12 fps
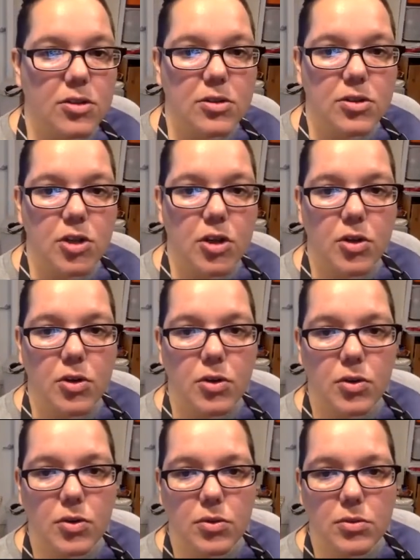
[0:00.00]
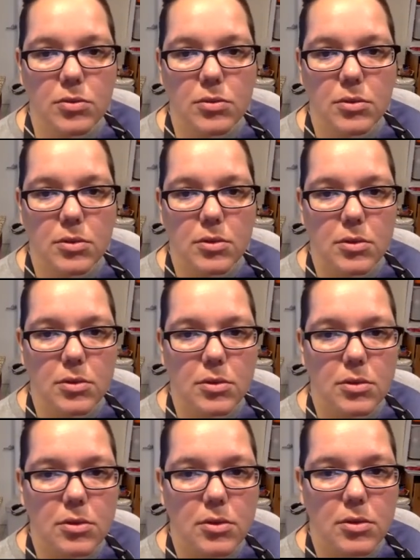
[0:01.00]
So
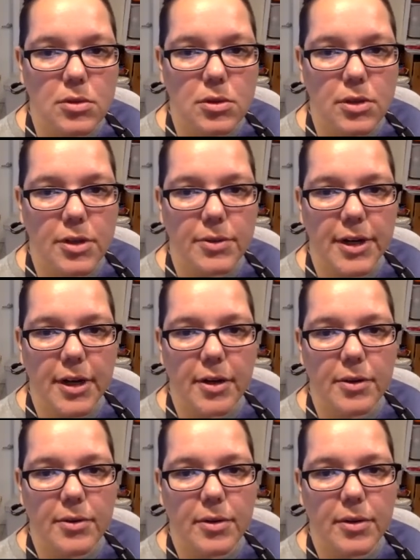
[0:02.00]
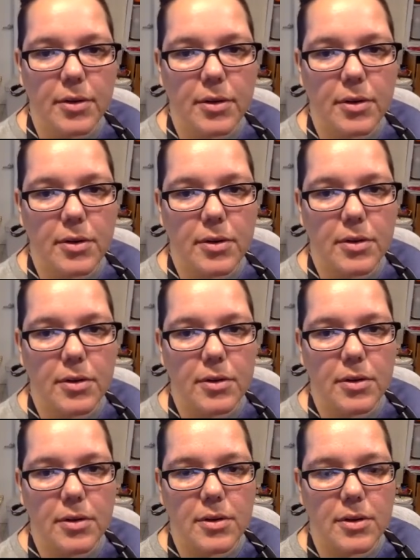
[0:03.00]
there we go.
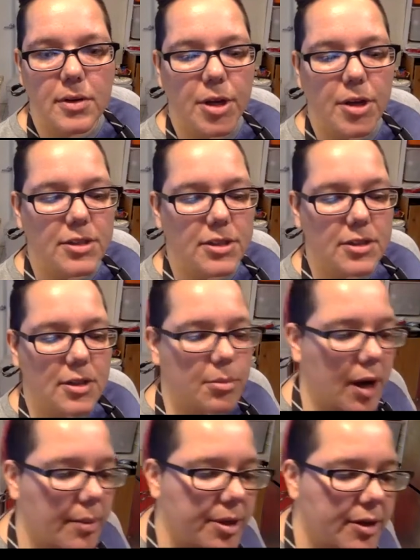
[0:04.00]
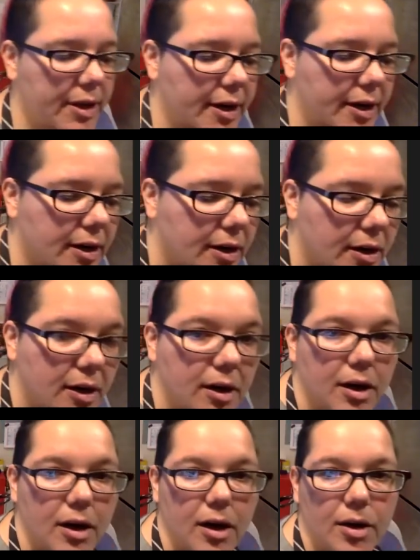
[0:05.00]
I'm all discombobulated
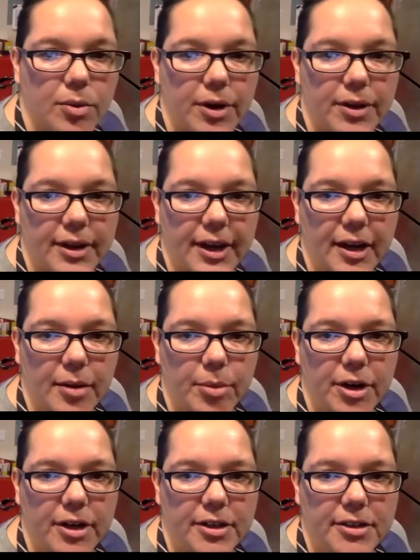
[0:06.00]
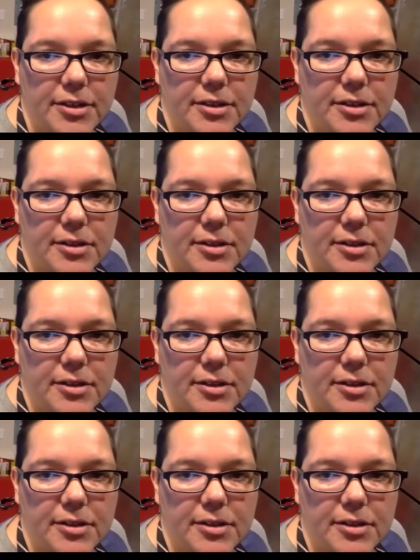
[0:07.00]
on where the camera is.